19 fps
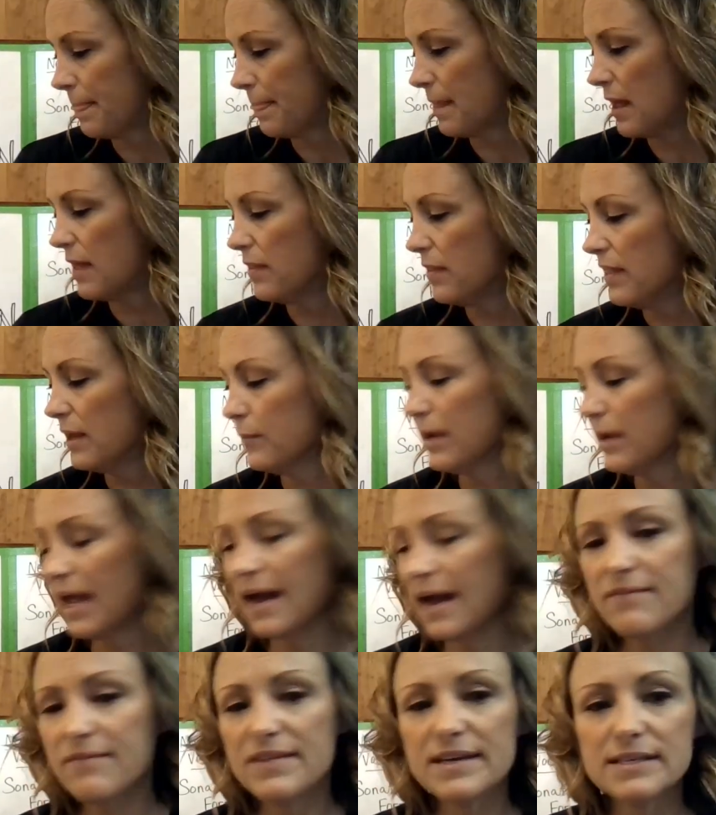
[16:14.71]
then we
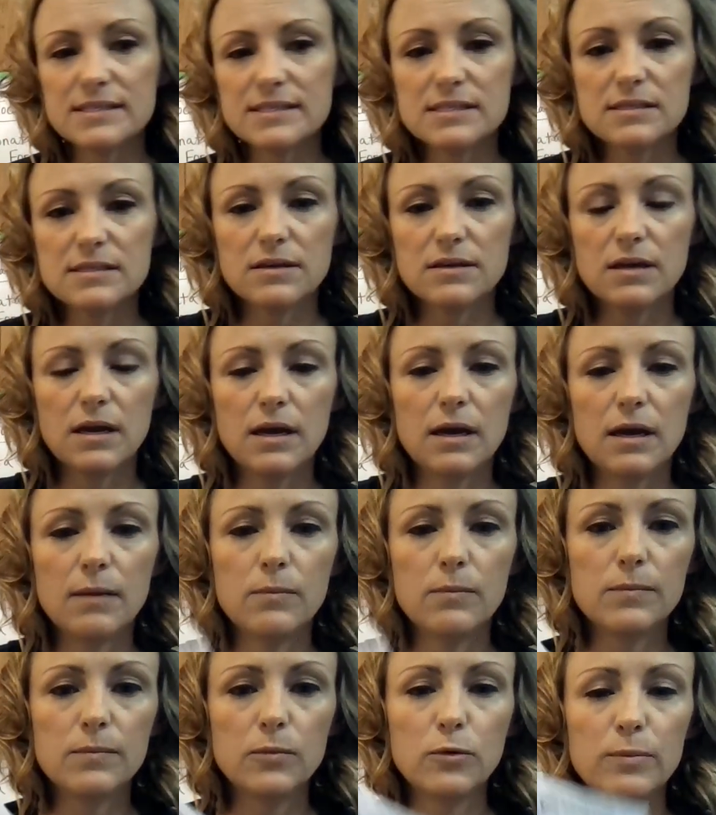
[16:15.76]
have this,
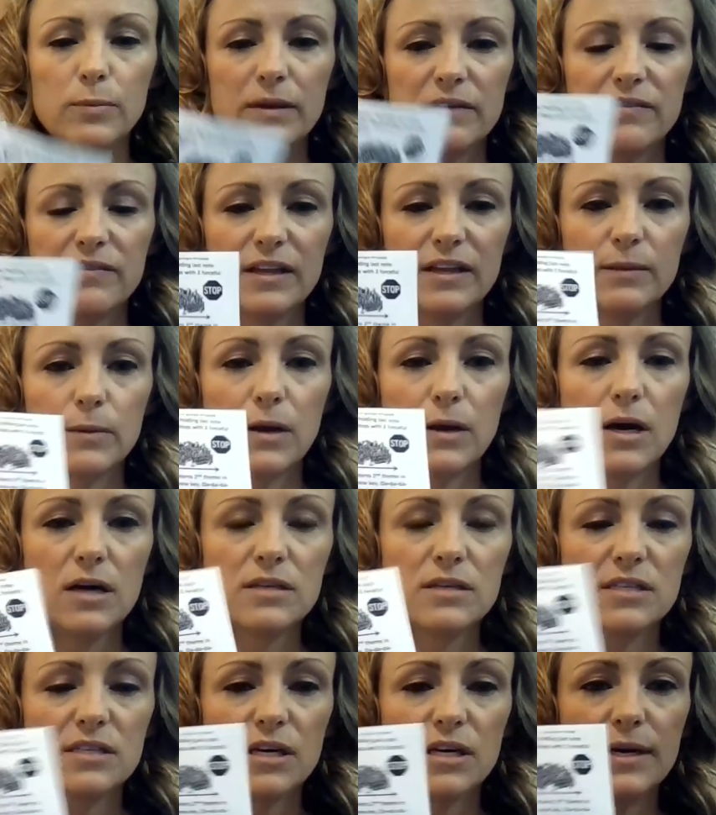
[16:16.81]
will be available
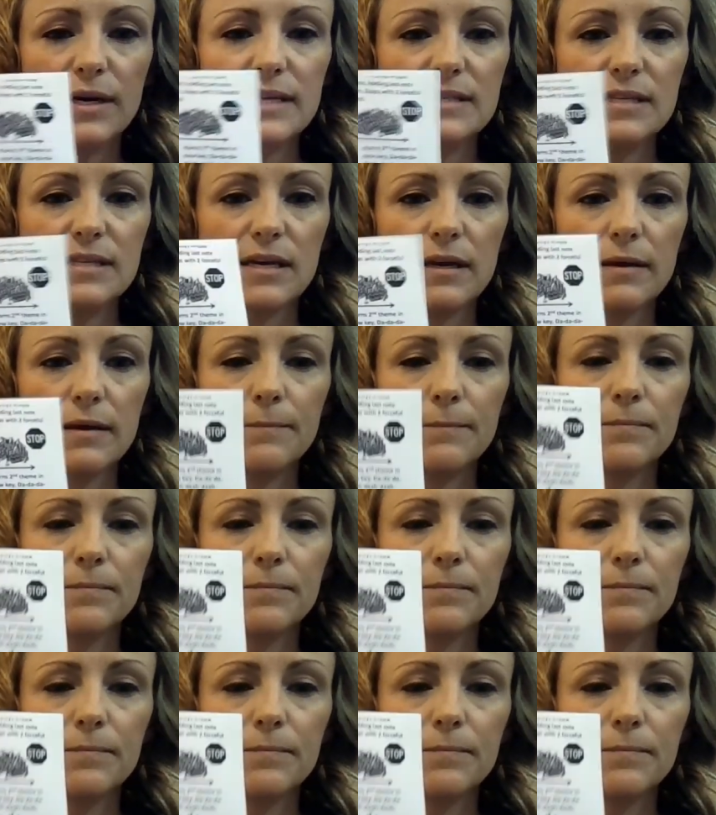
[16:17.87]
also. It's a